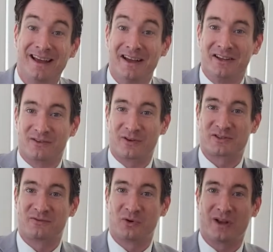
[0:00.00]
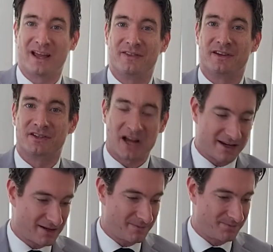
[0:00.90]
So first of all, in the
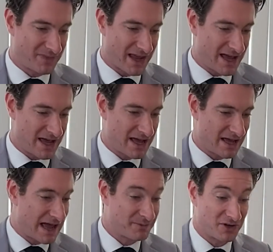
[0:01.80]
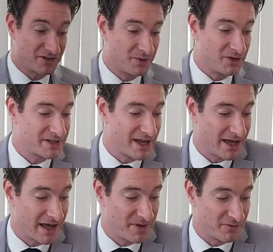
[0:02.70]
shaker, I'm going to put
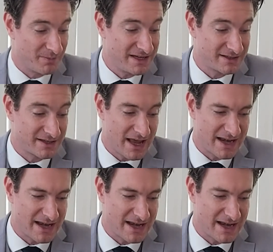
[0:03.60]
a bit of mint.